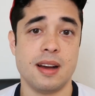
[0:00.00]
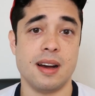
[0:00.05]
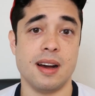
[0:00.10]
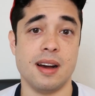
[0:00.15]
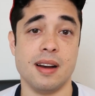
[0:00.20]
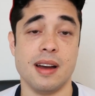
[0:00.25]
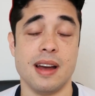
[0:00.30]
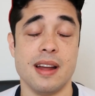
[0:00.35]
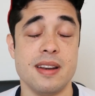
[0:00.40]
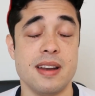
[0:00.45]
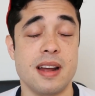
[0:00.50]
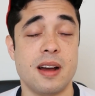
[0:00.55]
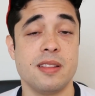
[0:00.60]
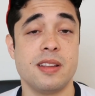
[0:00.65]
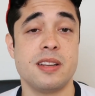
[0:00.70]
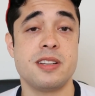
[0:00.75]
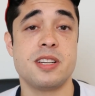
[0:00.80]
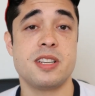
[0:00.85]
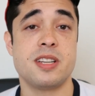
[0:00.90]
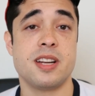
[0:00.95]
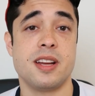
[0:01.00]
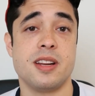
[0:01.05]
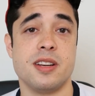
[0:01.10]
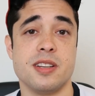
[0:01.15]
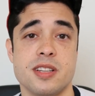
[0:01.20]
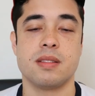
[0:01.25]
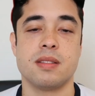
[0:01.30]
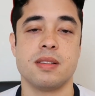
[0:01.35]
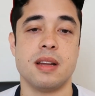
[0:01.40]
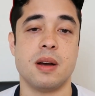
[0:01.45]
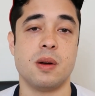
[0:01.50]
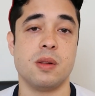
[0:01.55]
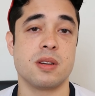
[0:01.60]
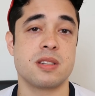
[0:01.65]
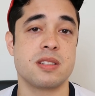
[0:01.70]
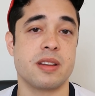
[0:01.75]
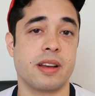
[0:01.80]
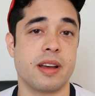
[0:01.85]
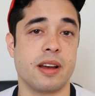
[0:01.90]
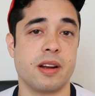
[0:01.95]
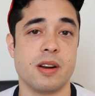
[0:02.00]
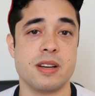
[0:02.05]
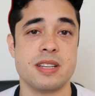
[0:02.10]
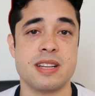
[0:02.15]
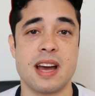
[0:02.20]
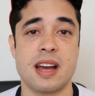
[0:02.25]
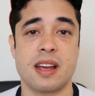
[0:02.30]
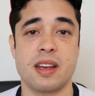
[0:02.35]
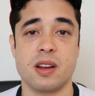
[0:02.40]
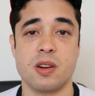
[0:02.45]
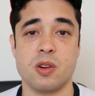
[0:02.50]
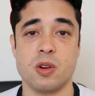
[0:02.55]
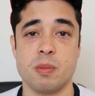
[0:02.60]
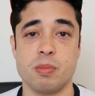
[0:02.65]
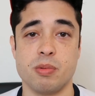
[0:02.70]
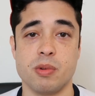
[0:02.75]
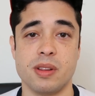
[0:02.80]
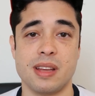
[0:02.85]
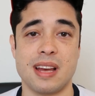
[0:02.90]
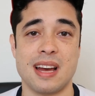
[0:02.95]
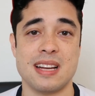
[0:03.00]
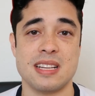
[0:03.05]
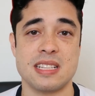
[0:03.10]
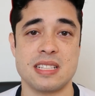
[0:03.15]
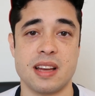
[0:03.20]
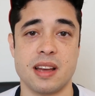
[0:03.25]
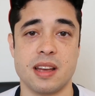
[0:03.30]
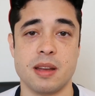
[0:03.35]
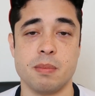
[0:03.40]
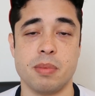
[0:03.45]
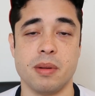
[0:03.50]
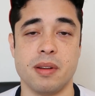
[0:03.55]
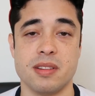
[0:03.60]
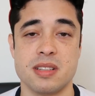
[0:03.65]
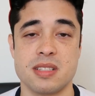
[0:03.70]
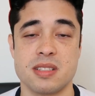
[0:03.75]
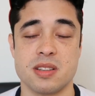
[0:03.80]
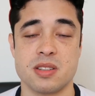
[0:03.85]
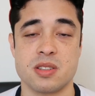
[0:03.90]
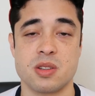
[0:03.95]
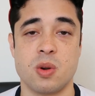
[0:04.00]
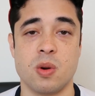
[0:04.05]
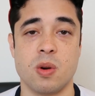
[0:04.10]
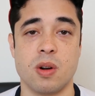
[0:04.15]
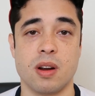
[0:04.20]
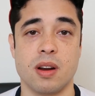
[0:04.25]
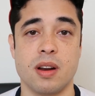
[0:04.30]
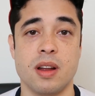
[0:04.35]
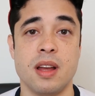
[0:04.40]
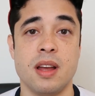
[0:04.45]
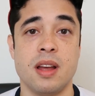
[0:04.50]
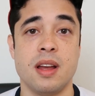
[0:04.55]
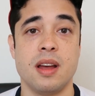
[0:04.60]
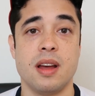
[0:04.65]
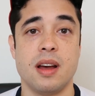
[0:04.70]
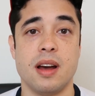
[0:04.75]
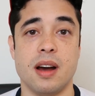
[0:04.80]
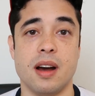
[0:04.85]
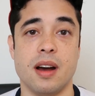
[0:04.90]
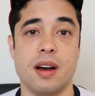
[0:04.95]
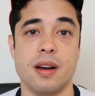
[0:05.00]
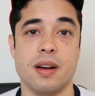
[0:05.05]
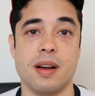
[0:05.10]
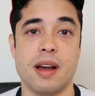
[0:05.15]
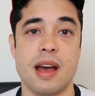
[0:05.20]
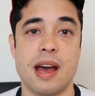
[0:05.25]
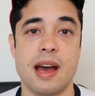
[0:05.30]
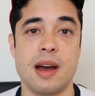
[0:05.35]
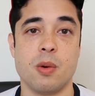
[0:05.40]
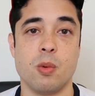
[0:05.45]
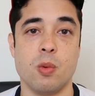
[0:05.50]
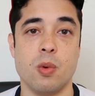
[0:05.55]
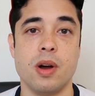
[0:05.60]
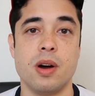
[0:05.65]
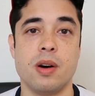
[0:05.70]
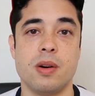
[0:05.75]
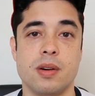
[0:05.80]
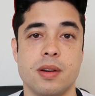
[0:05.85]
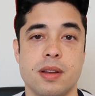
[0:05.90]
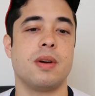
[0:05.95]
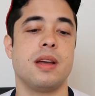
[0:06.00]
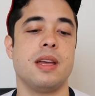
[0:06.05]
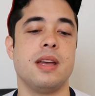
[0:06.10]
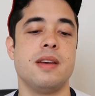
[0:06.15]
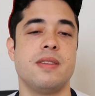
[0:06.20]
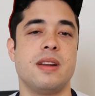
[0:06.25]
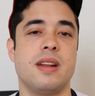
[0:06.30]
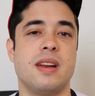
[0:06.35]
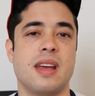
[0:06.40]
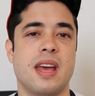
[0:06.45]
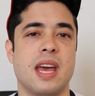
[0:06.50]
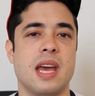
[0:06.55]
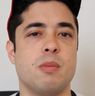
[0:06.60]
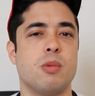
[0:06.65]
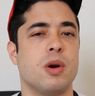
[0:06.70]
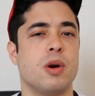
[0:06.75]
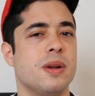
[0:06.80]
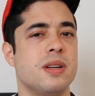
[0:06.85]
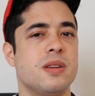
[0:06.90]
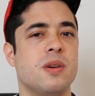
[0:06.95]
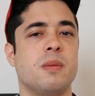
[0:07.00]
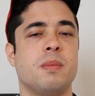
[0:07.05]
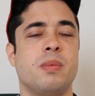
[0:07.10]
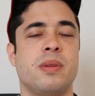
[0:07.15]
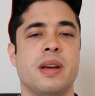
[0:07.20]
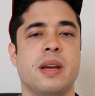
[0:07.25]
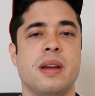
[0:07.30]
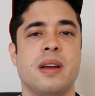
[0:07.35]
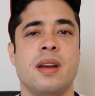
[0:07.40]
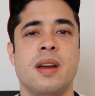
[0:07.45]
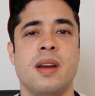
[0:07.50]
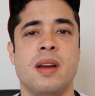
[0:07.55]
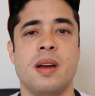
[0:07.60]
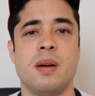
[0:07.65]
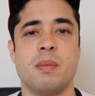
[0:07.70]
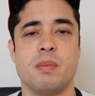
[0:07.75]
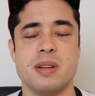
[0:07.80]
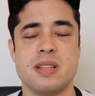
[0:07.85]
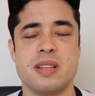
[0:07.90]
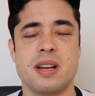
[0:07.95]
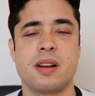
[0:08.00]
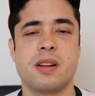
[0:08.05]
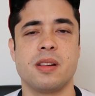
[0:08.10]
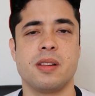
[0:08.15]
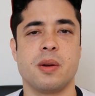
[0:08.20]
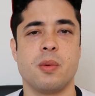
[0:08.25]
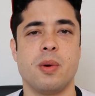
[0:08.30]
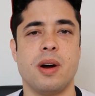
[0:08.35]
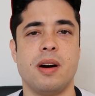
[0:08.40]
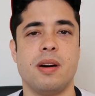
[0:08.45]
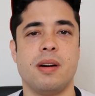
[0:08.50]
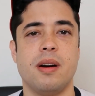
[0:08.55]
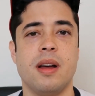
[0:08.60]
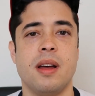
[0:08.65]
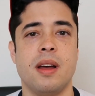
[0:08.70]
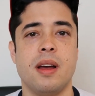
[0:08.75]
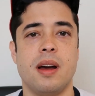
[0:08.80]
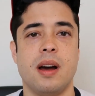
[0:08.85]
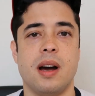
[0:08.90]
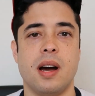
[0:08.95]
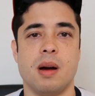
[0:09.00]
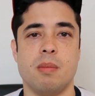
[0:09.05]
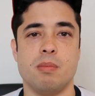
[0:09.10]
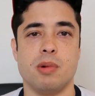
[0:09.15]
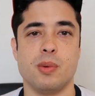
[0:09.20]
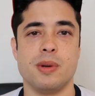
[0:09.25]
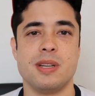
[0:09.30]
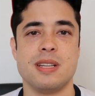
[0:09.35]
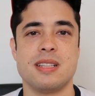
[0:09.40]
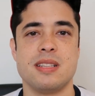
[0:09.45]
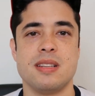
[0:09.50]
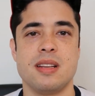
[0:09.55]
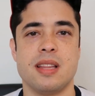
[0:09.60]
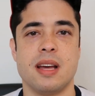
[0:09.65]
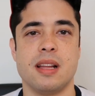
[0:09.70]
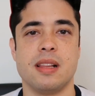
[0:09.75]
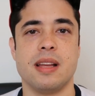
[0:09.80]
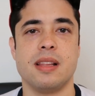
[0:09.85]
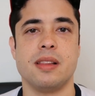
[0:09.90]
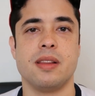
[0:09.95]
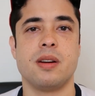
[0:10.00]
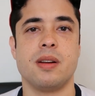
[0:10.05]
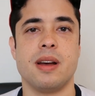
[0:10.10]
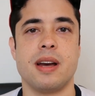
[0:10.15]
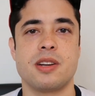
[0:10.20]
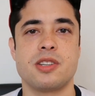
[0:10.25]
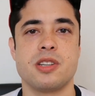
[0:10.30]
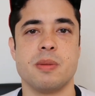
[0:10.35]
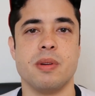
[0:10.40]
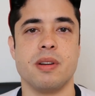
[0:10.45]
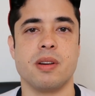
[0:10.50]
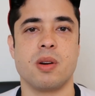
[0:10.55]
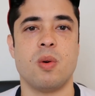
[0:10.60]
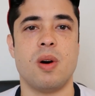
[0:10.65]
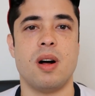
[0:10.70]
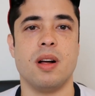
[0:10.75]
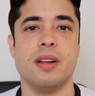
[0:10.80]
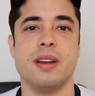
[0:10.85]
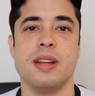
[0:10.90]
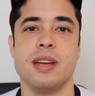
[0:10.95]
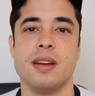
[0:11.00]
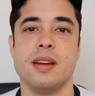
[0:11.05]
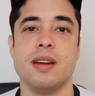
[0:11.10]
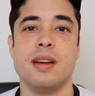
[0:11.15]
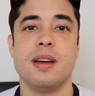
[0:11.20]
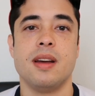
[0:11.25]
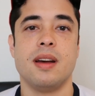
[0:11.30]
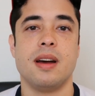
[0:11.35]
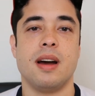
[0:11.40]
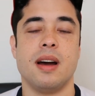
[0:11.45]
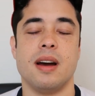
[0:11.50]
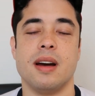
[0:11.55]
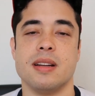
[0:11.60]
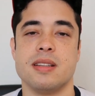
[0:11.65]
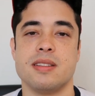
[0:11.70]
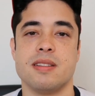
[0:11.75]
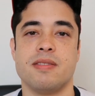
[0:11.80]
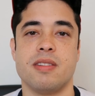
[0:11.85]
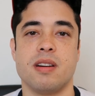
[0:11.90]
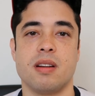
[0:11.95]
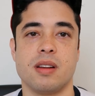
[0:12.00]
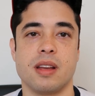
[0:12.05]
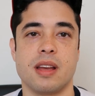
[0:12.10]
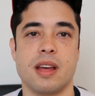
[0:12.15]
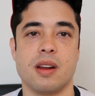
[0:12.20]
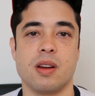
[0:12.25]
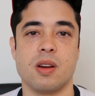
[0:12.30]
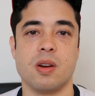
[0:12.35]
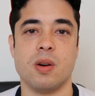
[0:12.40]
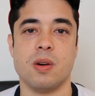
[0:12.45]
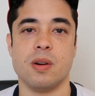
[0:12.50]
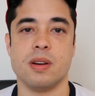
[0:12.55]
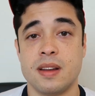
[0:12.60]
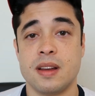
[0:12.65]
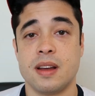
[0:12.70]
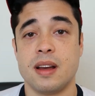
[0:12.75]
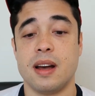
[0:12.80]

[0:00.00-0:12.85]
And now that's changed. Now it looks like our attacking group really has that impetus to score at will, even in a game don't play particularly well, but we just need that little extra bit of quality to finally get a goal.